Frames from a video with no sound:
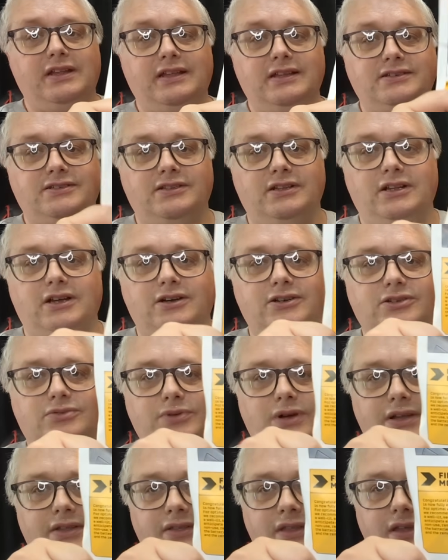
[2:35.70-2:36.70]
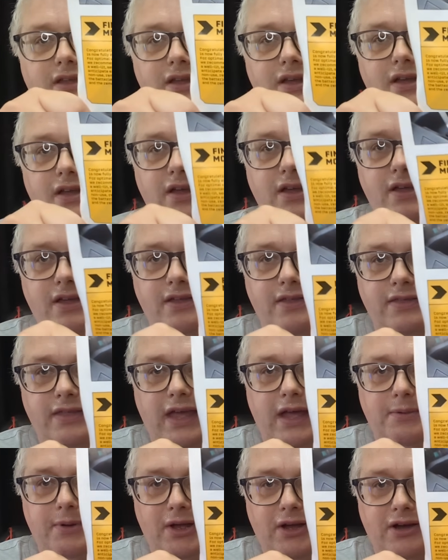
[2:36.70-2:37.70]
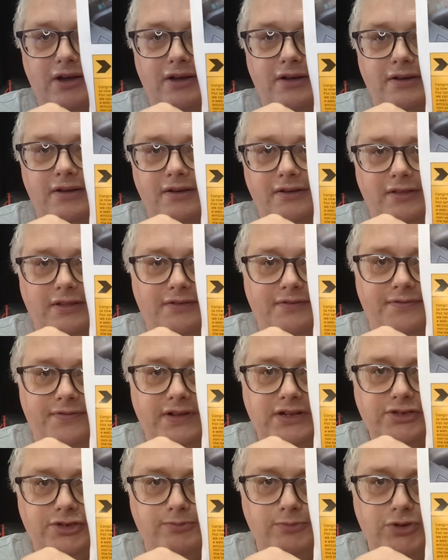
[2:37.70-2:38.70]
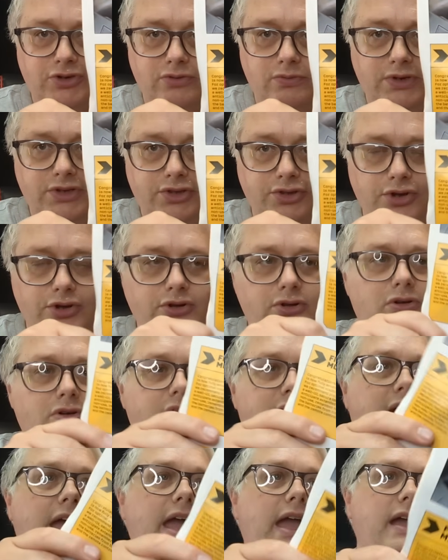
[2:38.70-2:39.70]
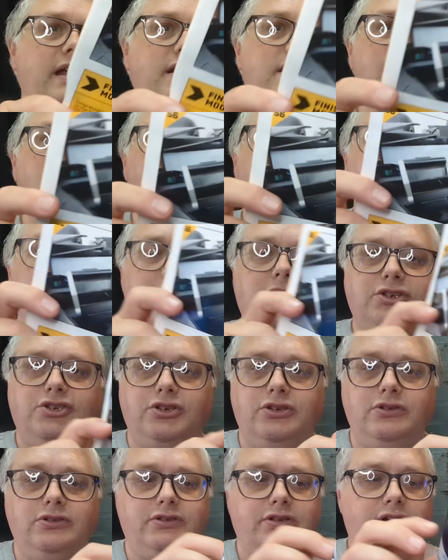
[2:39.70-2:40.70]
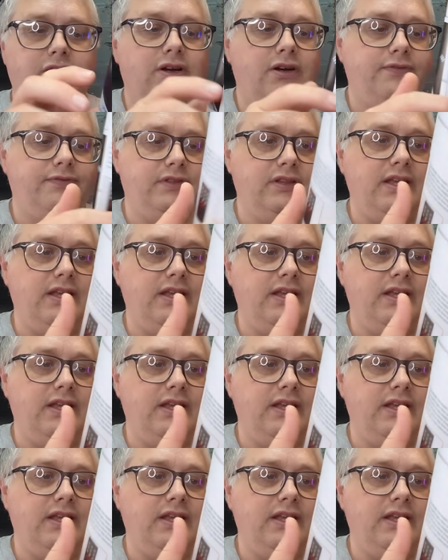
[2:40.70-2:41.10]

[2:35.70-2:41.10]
it is the last one, there we go, the finished model. We do not get any more issues after